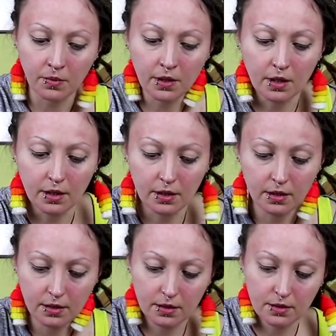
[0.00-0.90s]
we are
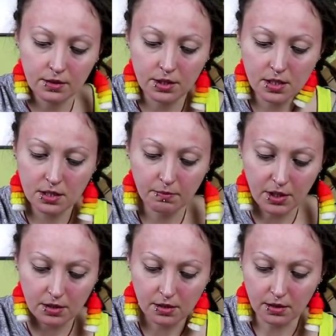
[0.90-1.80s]
just
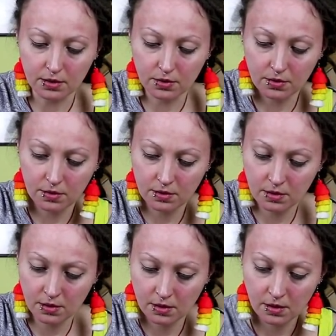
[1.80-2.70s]
mixing it
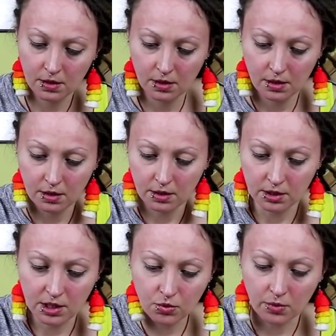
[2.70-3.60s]

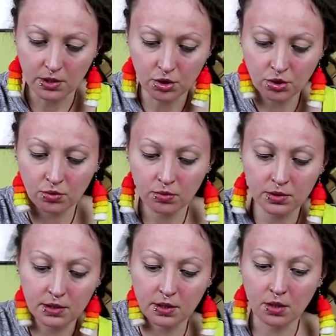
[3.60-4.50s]
just to ensure
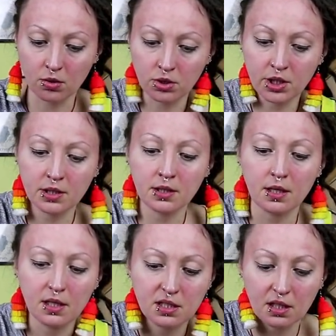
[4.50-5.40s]
that the courgette
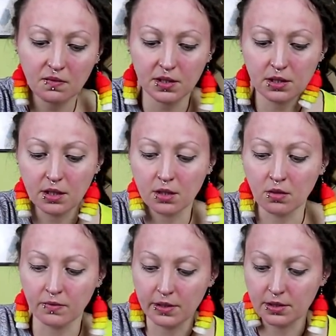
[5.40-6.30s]
is evenly
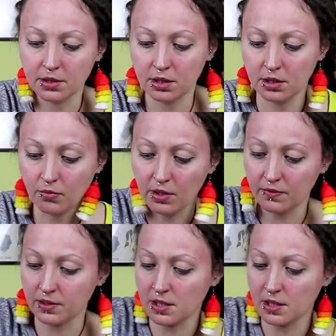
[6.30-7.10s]
covered with